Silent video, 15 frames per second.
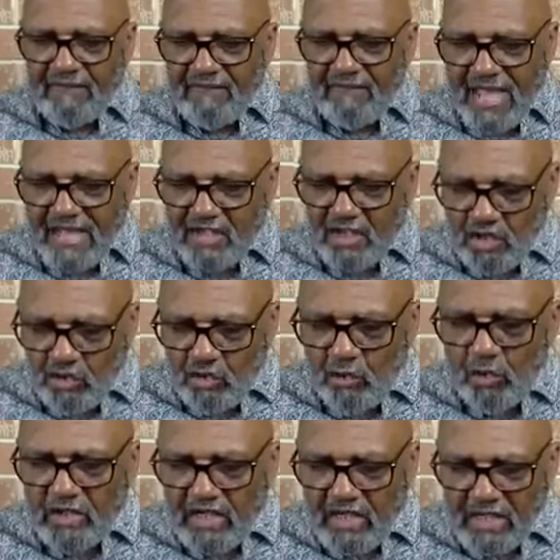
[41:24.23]
and that you
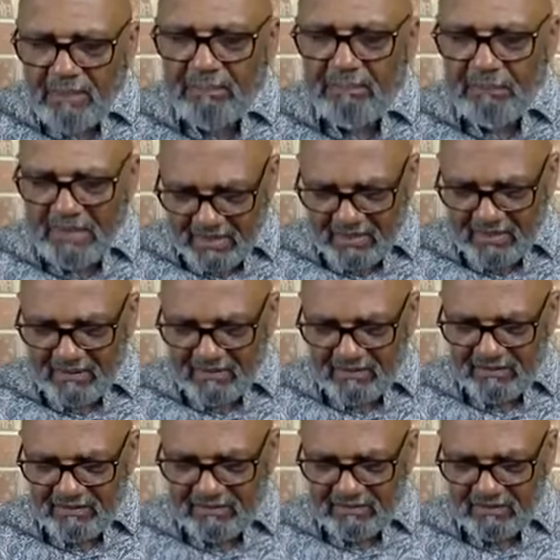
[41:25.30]
will keep me
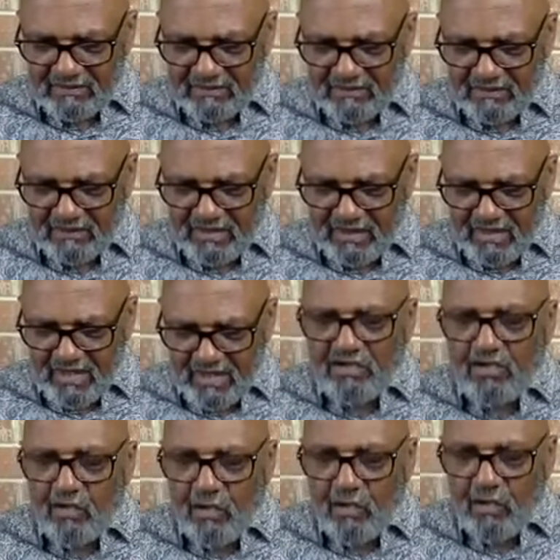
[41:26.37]

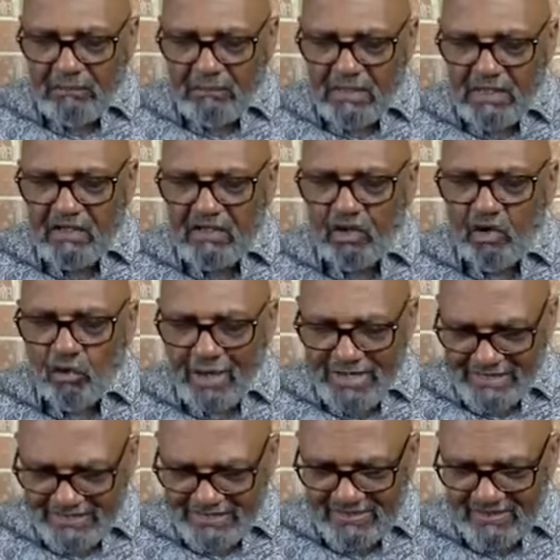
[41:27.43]
and grant me the
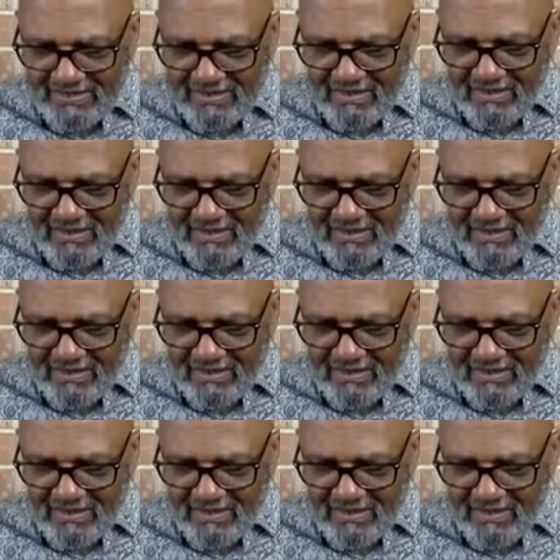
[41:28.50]
grace